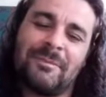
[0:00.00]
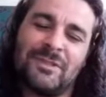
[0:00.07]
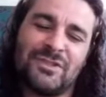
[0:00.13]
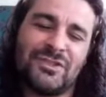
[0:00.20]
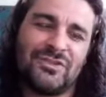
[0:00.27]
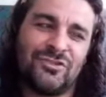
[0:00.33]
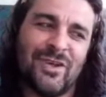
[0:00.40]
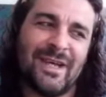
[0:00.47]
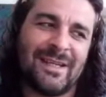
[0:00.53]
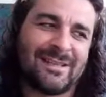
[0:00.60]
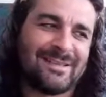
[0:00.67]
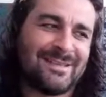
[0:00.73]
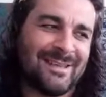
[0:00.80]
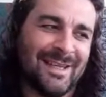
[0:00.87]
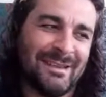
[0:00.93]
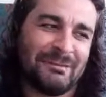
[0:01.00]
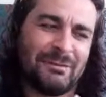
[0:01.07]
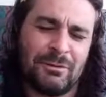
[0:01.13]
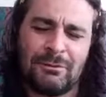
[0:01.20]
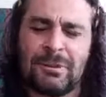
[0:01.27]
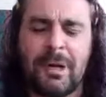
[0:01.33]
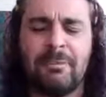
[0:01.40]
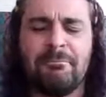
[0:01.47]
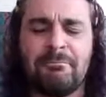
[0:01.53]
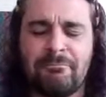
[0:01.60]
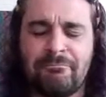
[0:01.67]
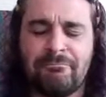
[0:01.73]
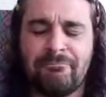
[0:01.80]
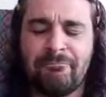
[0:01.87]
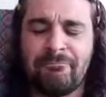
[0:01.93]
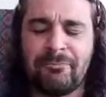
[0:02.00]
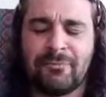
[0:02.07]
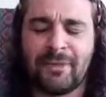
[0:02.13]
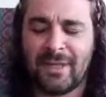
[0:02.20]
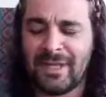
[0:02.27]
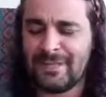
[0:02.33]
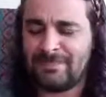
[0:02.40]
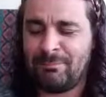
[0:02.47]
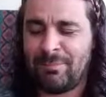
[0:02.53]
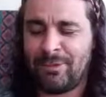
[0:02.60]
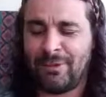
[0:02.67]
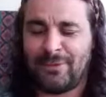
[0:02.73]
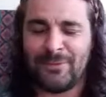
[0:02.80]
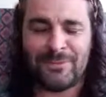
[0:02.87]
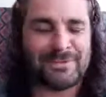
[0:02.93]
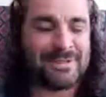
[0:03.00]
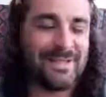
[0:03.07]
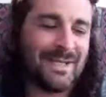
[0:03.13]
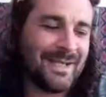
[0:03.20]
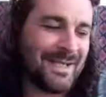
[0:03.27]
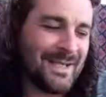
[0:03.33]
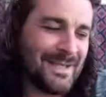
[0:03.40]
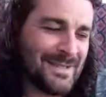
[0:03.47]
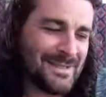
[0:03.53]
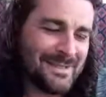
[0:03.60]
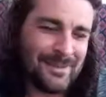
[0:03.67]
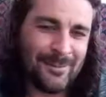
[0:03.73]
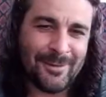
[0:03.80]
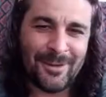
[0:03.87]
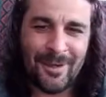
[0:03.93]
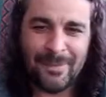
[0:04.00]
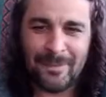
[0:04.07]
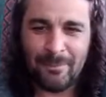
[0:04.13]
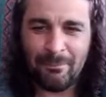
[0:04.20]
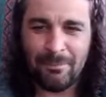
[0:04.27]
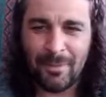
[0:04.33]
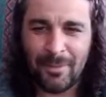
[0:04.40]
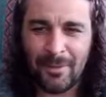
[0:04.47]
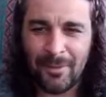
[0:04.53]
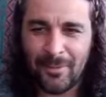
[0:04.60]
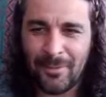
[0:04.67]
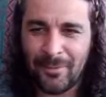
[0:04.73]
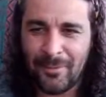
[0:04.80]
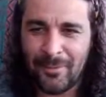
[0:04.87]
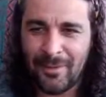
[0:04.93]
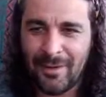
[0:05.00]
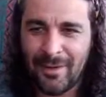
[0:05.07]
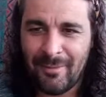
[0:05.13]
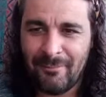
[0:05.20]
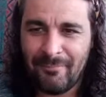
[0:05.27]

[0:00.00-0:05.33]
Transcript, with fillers: strict and nope, it's blues. So we've got the blue,